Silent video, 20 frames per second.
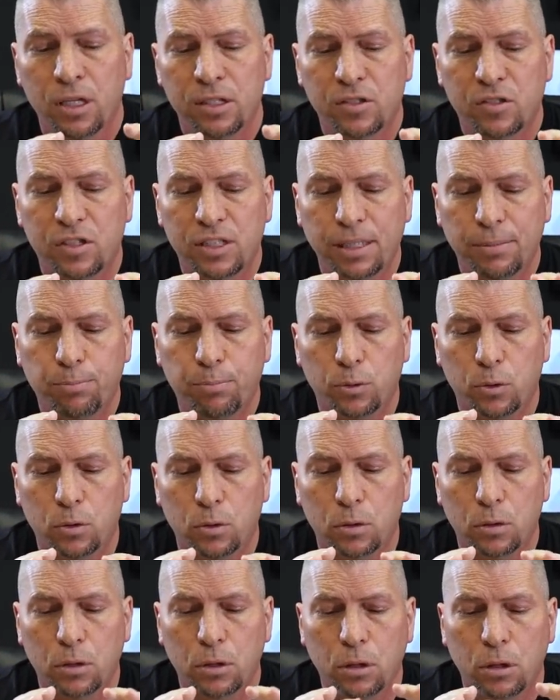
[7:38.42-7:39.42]

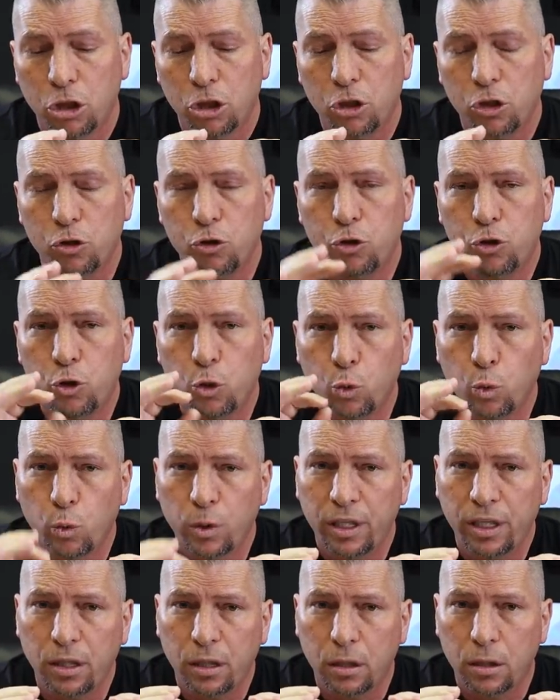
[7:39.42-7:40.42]
Simple. You do
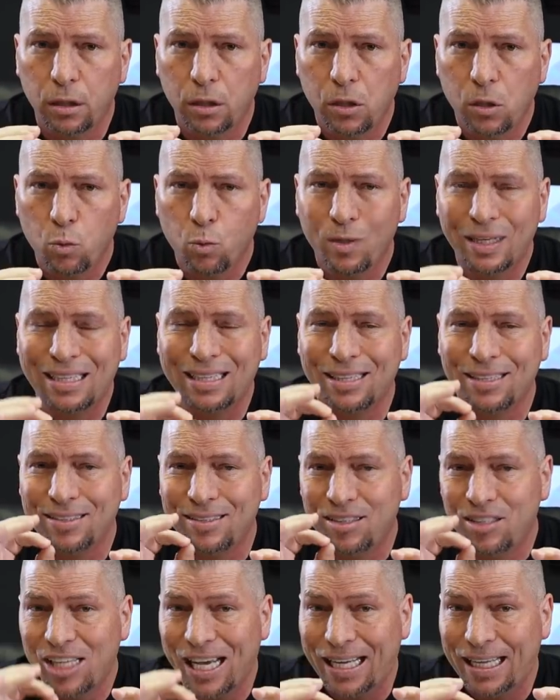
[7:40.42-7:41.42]
it
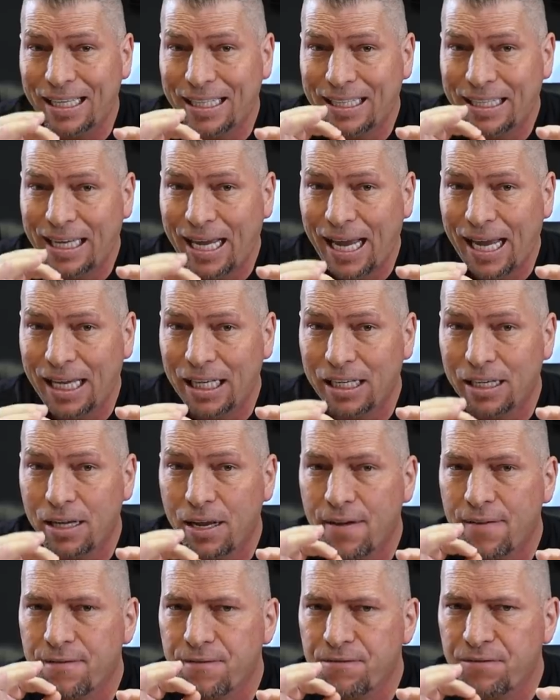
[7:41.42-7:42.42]
with dedicated
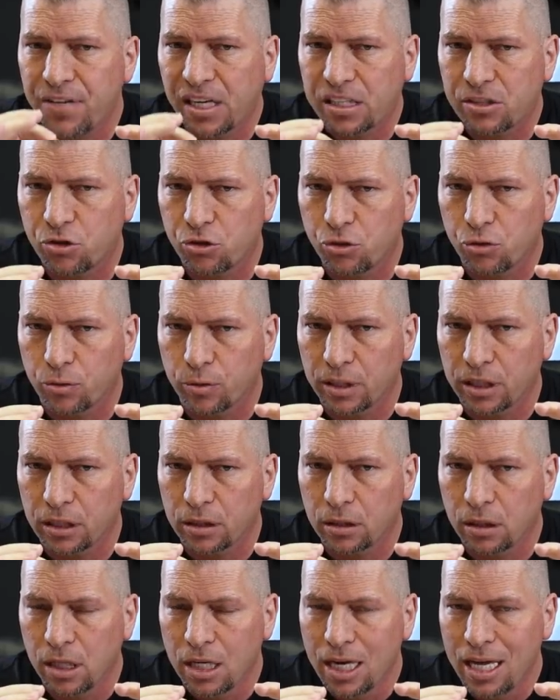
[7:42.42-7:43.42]

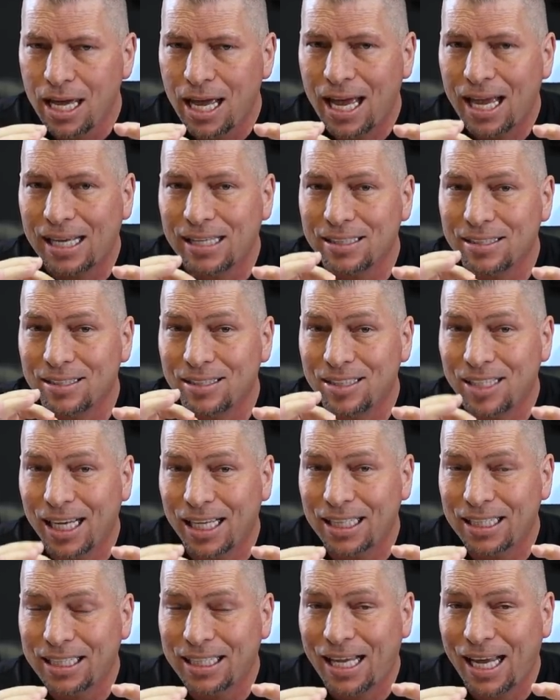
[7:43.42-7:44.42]
fixturing and
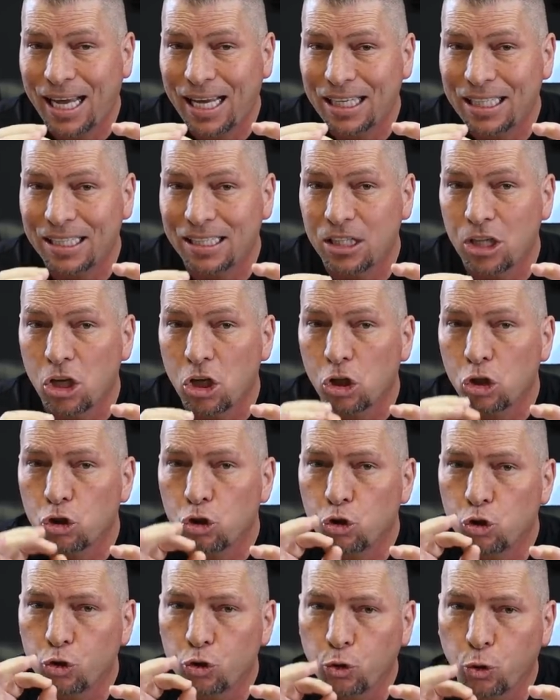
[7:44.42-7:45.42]
dedicated
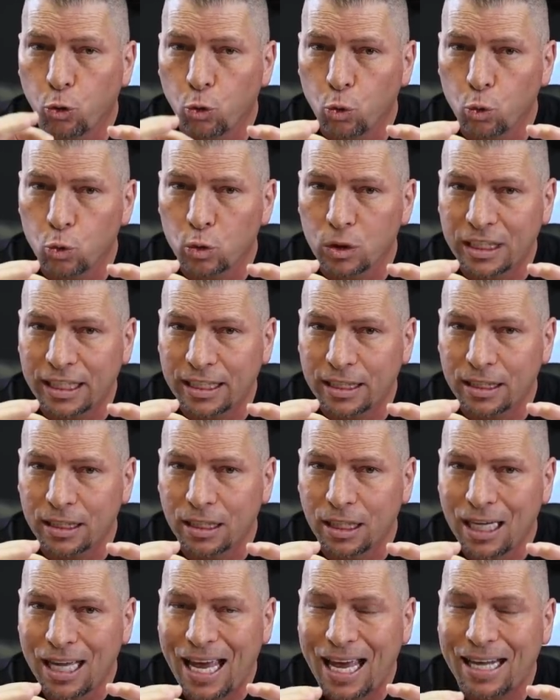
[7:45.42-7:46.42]
tooling
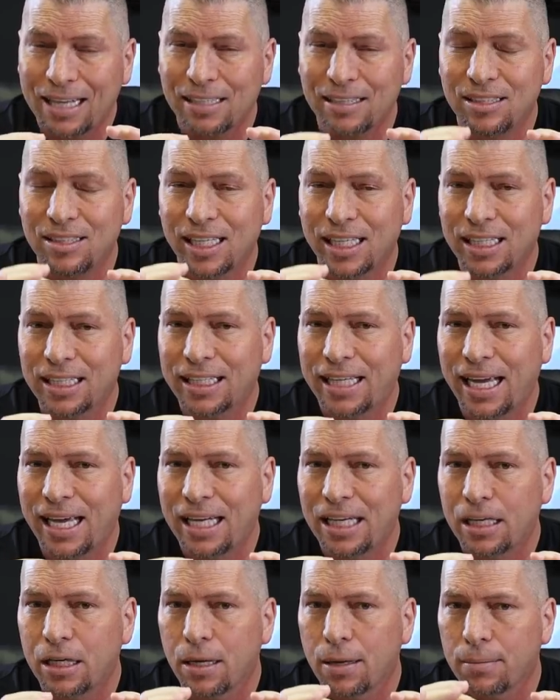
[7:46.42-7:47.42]
and a
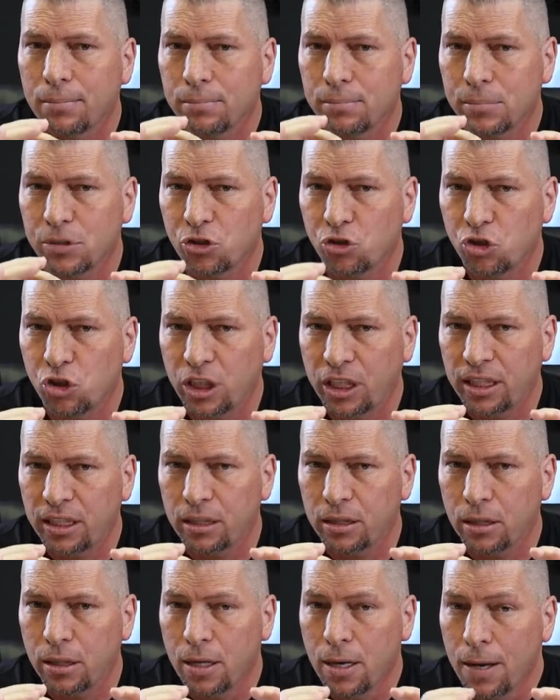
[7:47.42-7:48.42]
dedicated
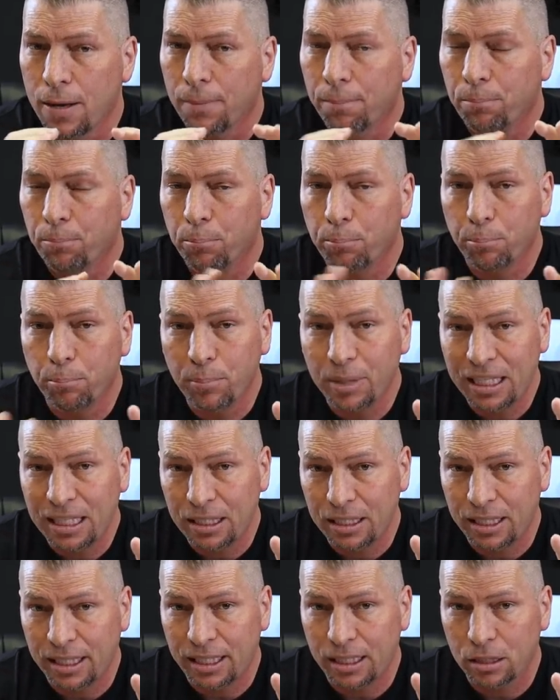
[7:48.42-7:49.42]
machine.
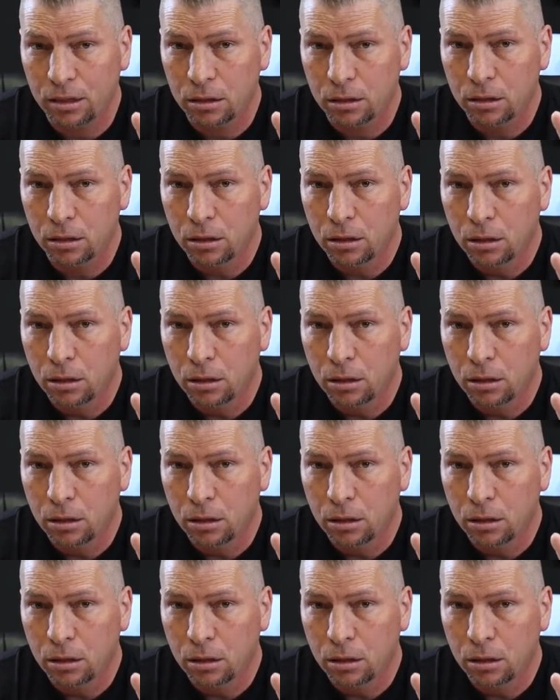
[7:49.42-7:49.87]
Meaning,